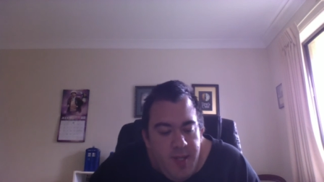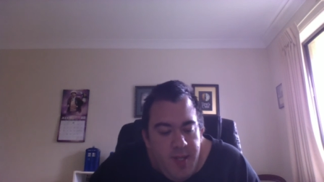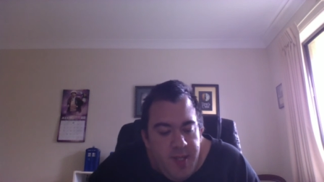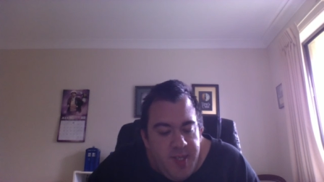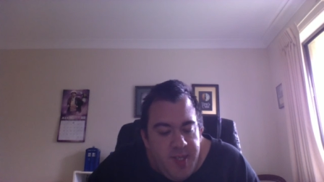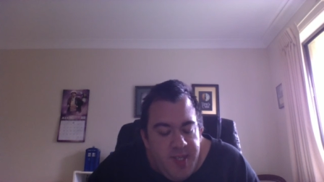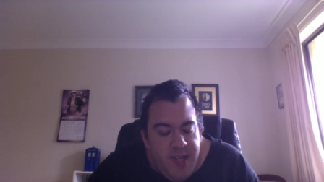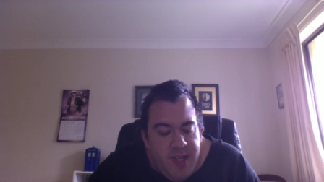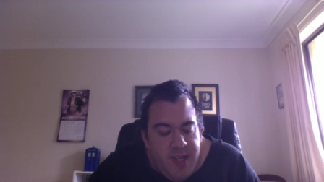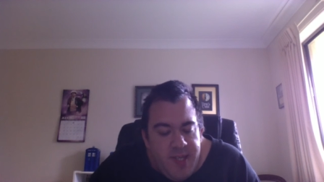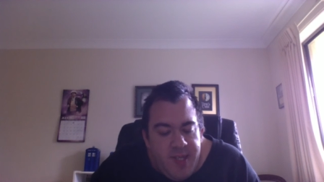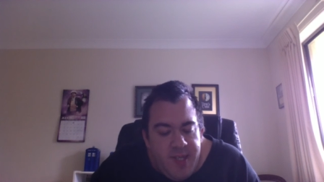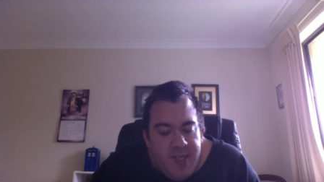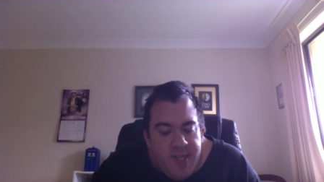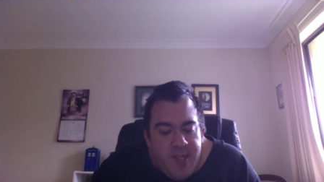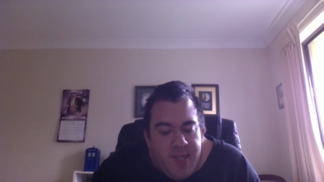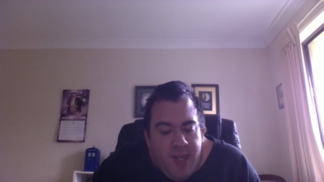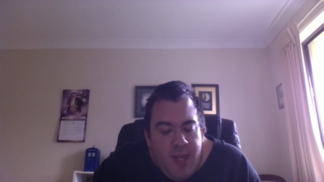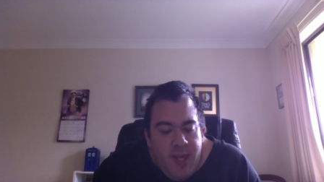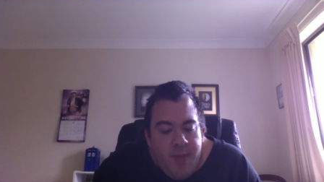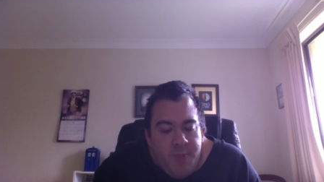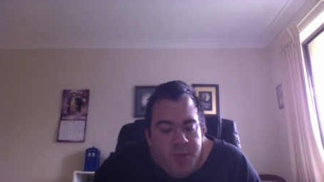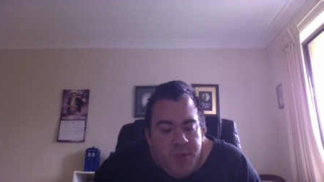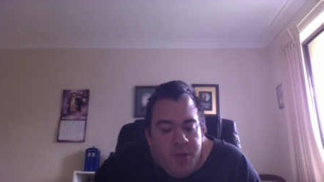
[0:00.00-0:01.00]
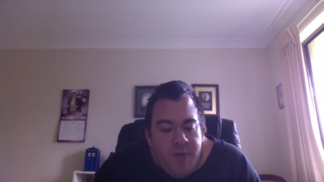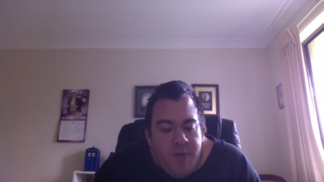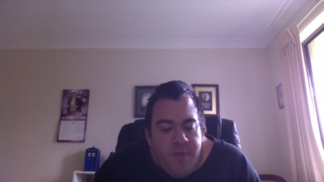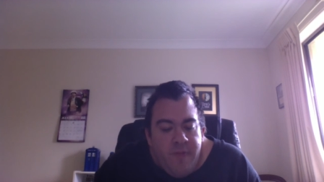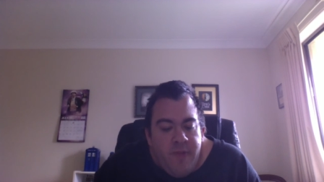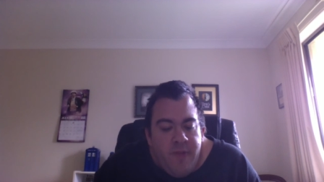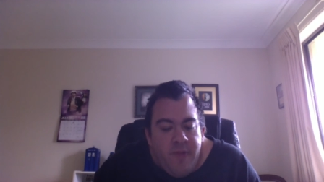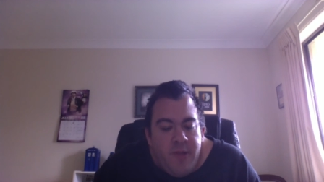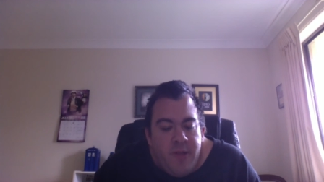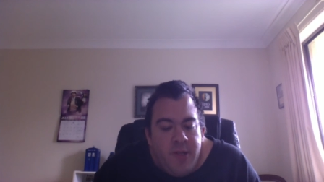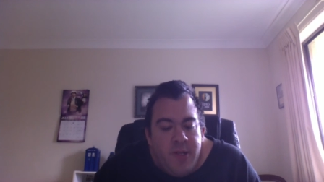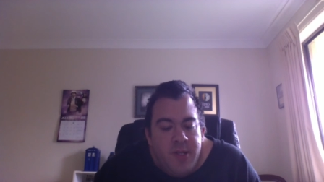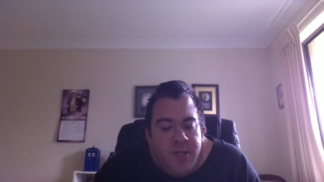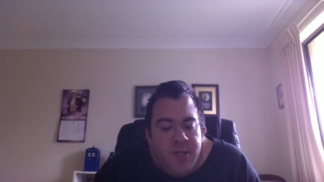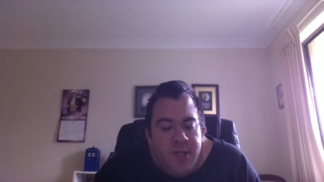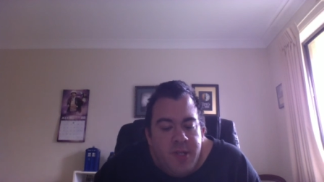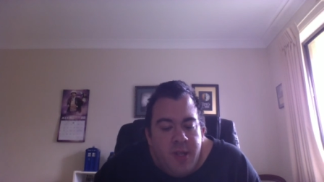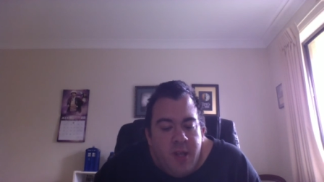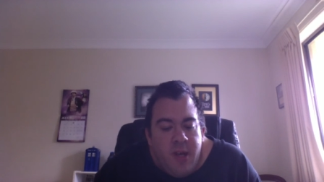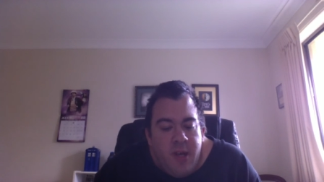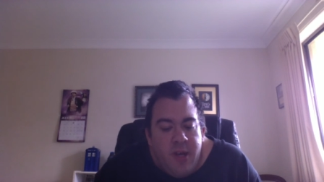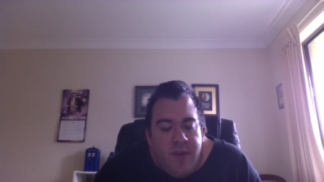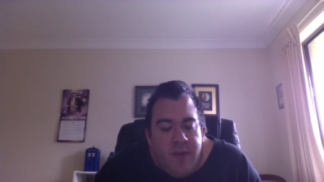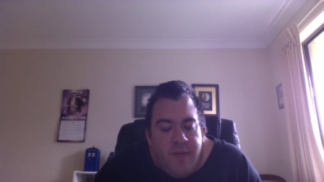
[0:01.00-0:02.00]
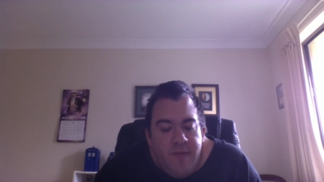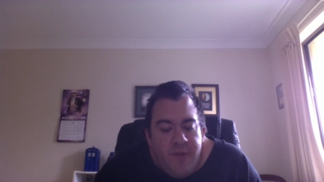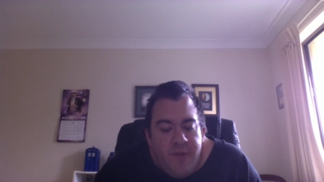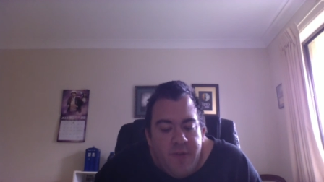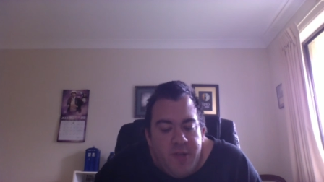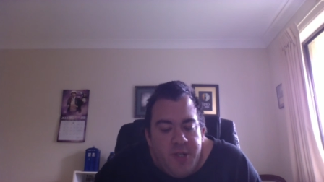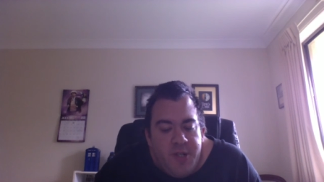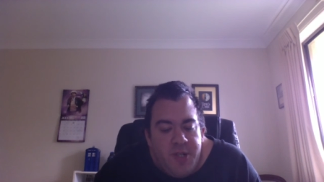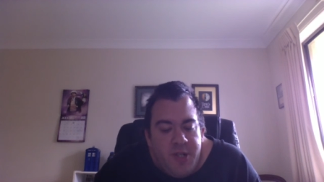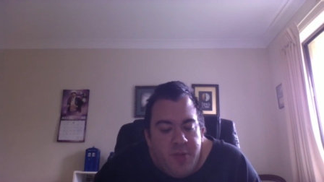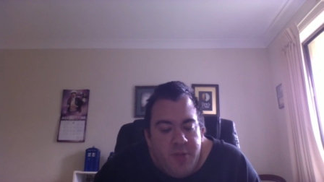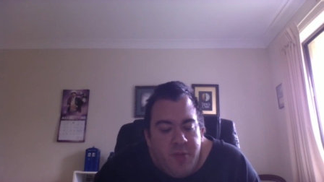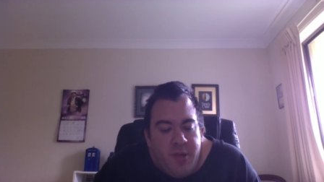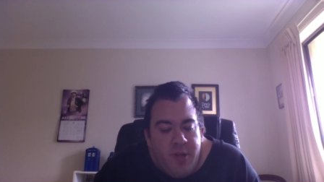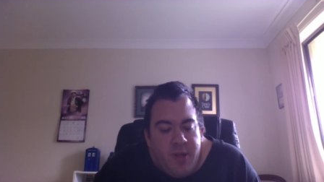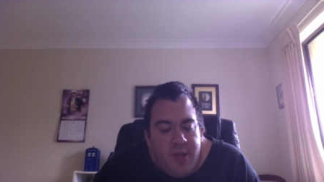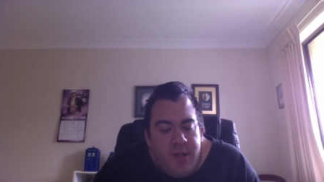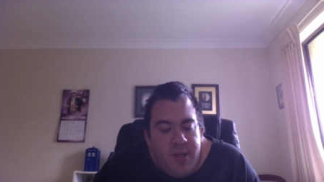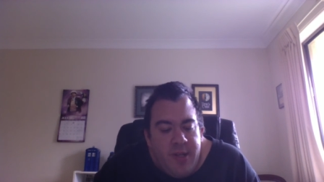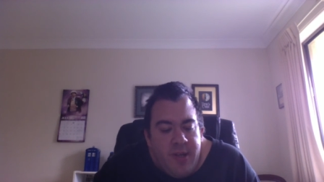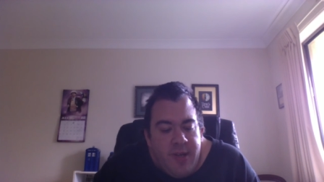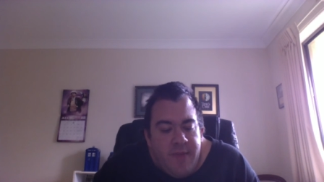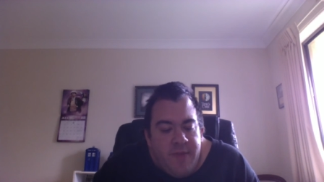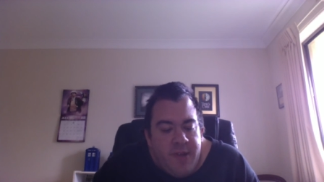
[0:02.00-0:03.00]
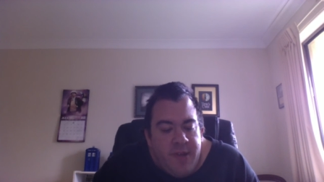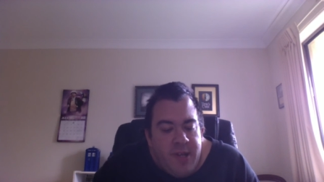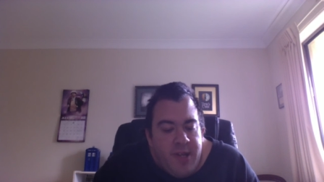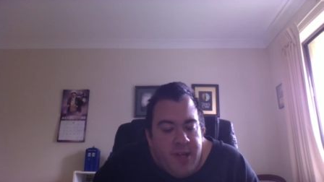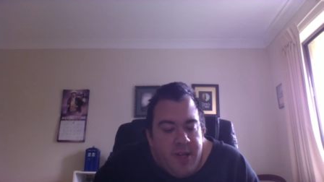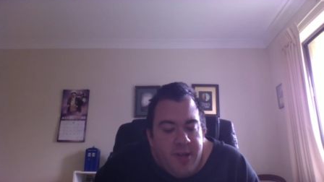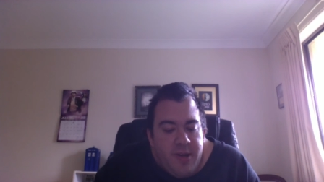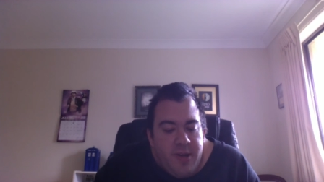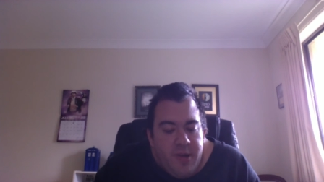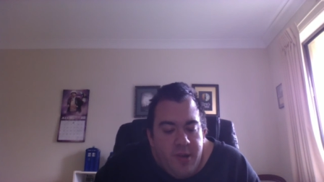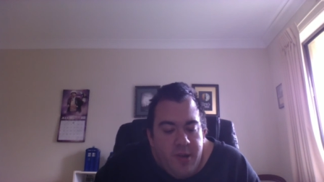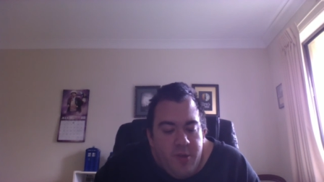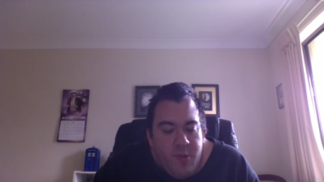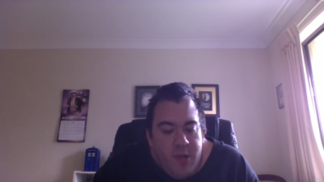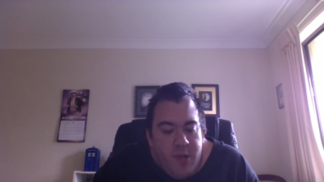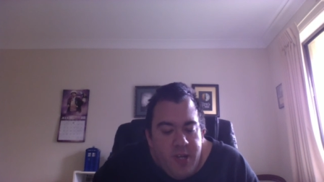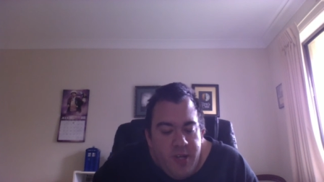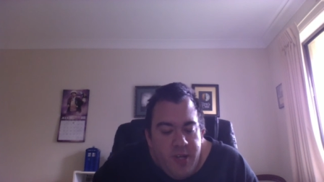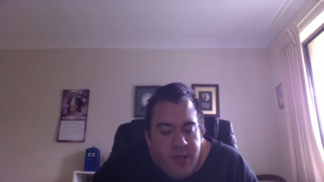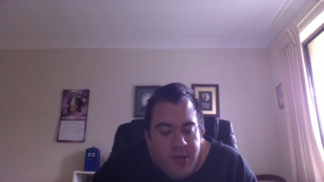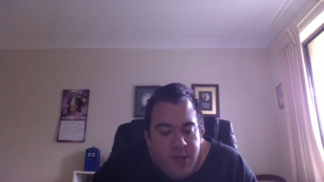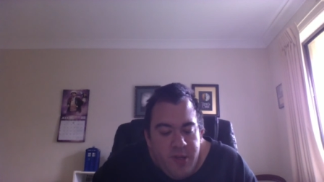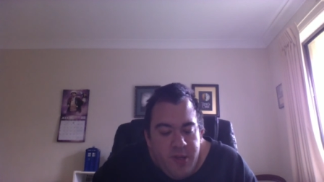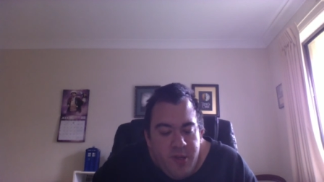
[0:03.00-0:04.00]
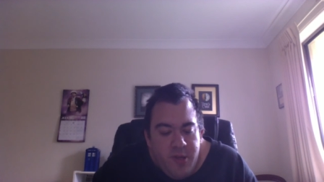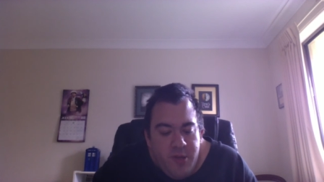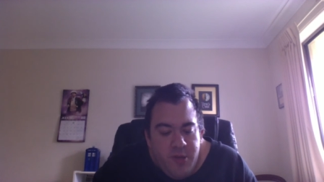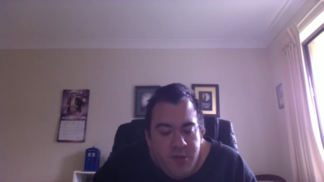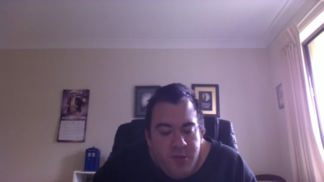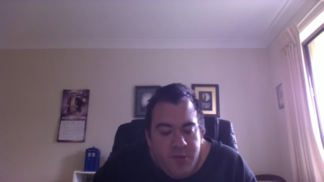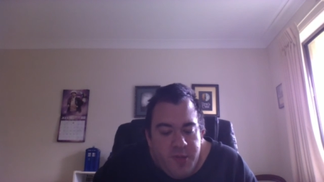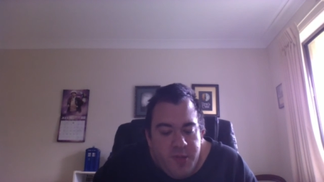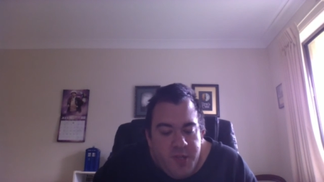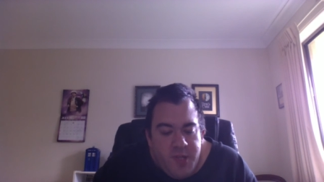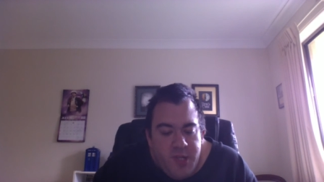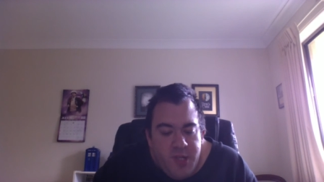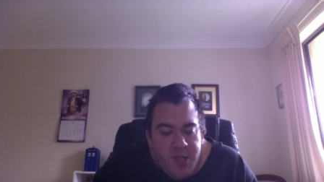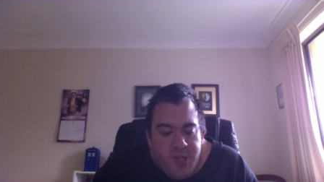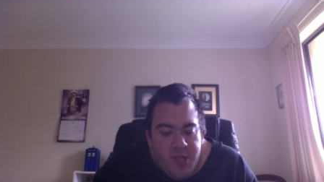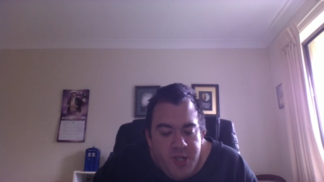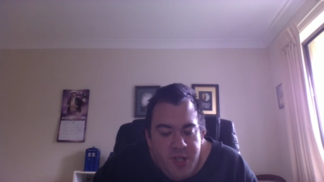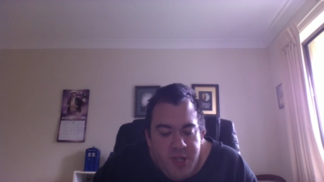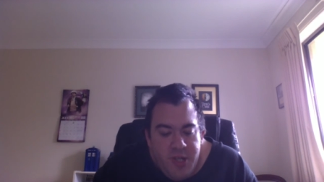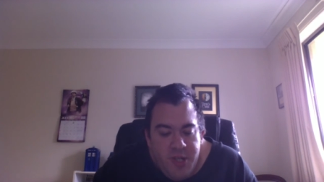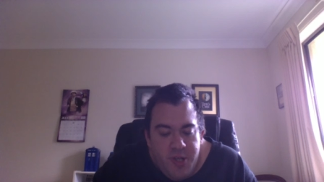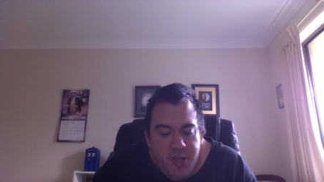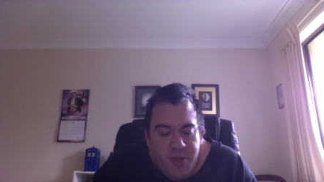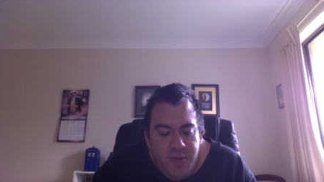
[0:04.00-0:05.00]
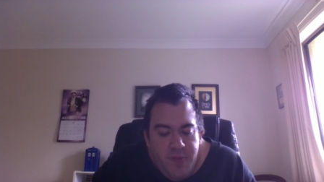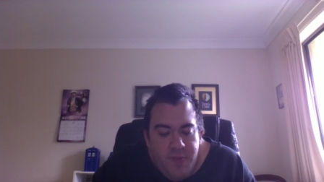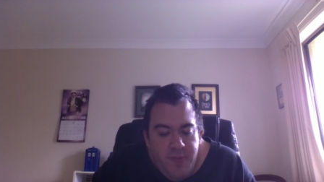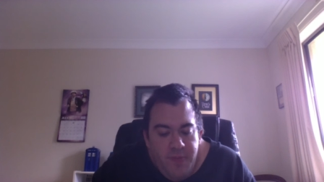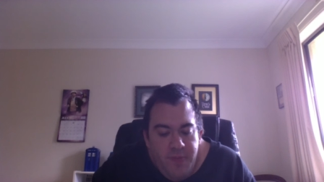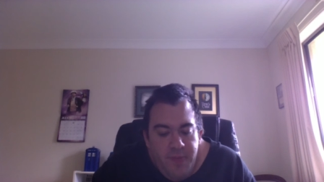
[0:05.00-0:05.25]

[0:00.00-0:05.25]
Stacey's laptop flickered to life, and she quickly navigated her way to the Google search engine.